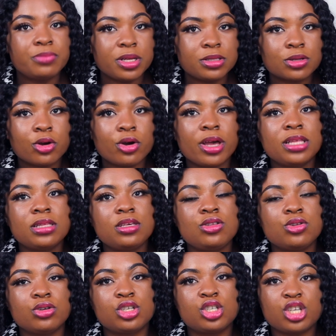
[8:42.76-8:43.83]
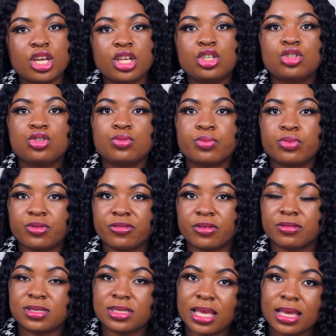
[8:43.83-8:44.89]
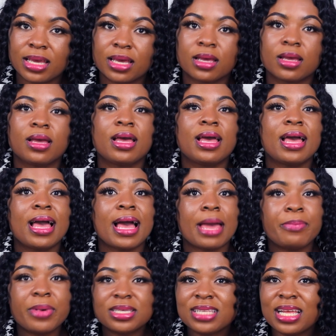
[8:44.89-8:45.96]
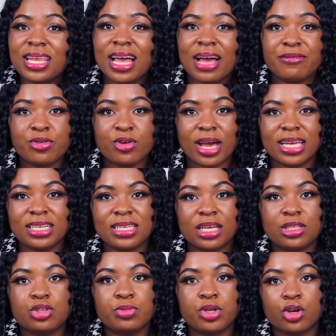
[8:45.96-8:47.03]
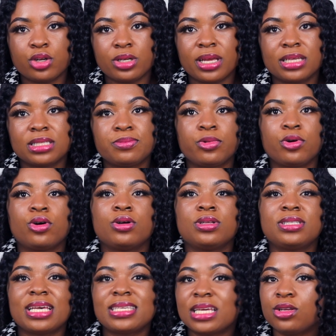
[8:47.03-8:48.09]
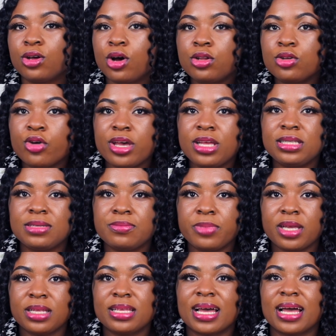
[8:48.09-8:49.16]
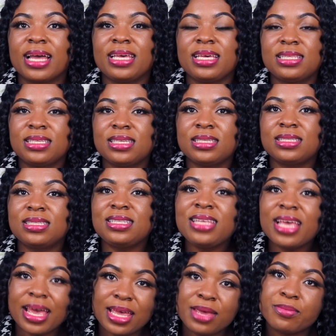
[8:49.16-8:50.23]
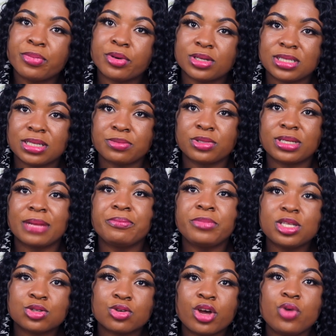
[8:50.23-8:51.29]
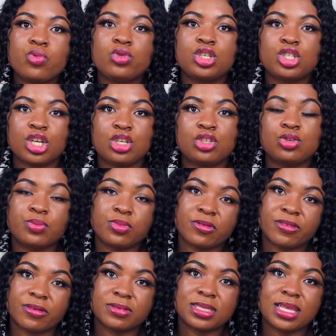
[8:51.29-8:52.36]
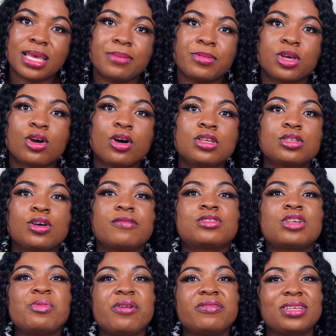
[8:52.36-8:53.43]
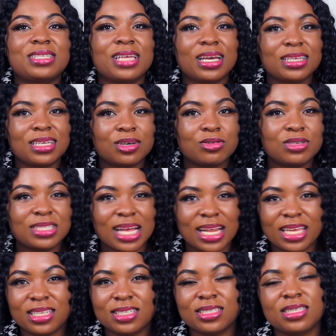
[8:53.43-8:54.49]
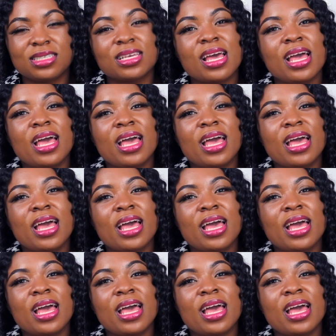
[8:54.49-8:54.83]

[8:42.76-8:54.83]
Bitcoin, change to proof of stake? I personally have no idea, to be honest, but there's an ongoing debate that it is near impossible that Bitcoin will change to proof of stake because of some of the technical challenges